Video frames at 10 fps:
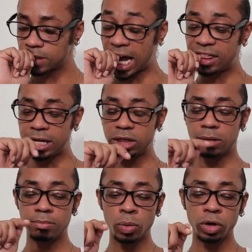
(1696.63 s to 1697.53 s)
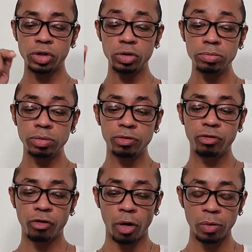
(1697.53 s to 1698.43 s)
I think the more you move
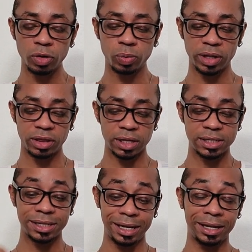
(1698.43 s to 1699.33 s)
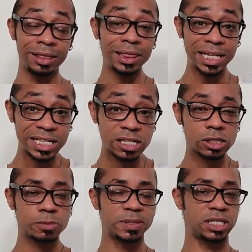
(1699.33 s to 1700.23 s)
forward with this in
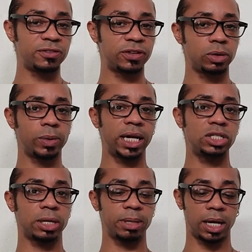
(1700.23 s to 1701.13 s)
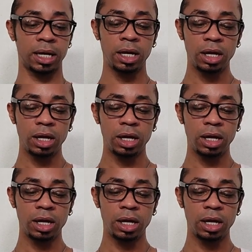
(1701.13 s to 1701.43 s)
this specific way, Gemini,